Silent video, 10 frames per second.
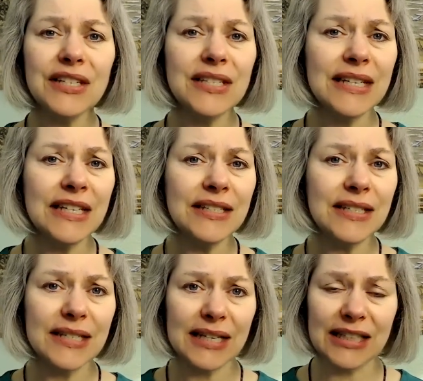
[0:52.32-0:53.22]
to get to
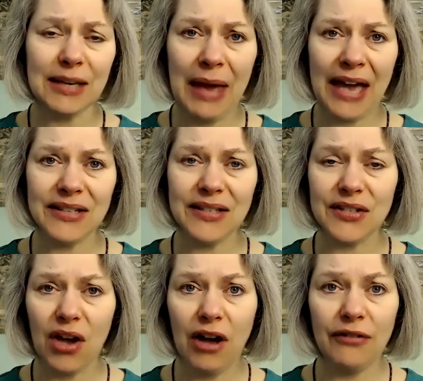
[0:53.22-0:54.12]
daily mass as
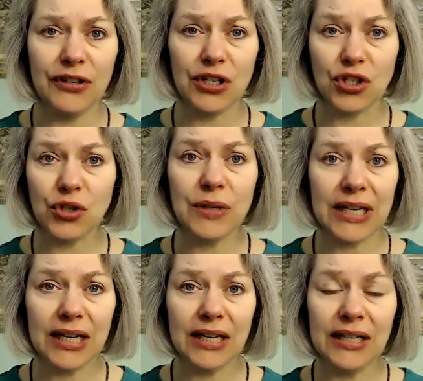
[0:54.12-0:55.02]
often as you
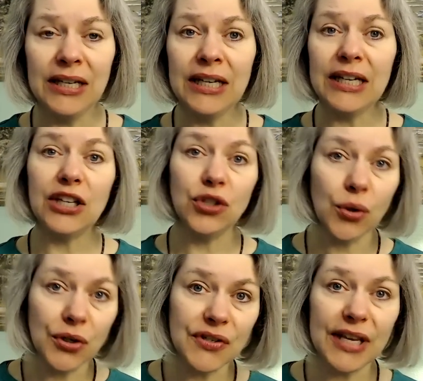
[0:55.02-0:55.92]
can in
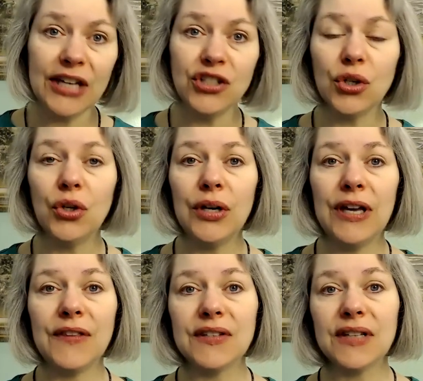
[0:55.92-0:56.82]
your schedule
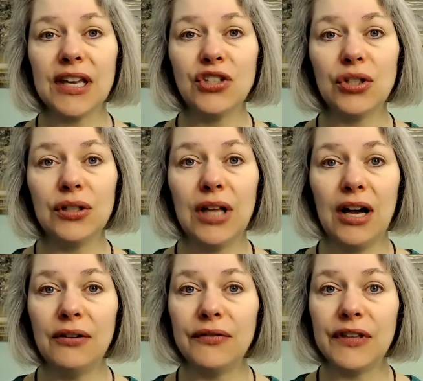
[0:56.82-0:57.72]
and the schedule
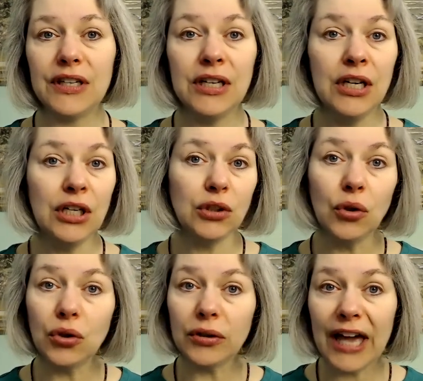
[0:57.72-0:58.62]
of the
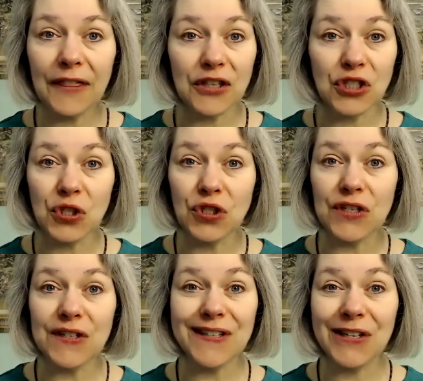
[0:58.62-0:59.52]
local Catholic
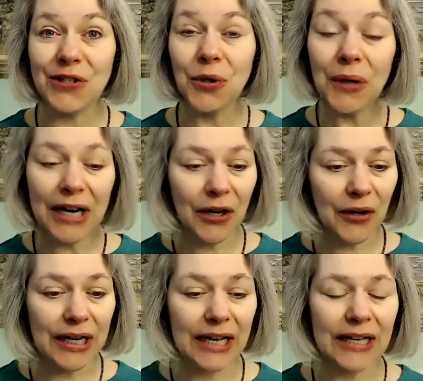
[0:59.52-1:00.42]
churches in your
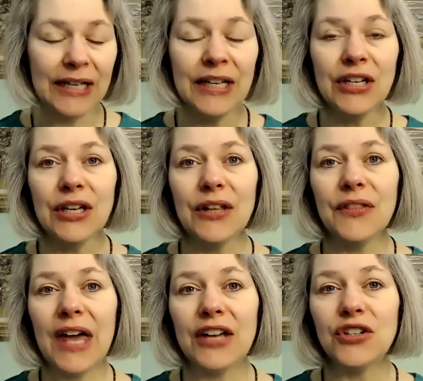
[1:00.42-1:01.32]
area
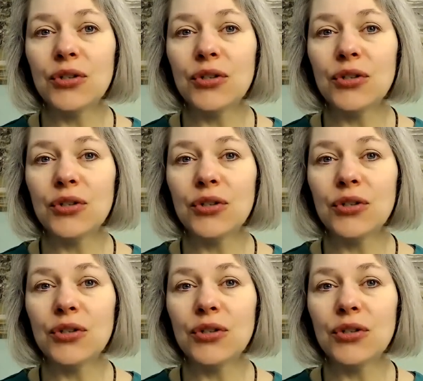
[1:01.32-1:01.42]
that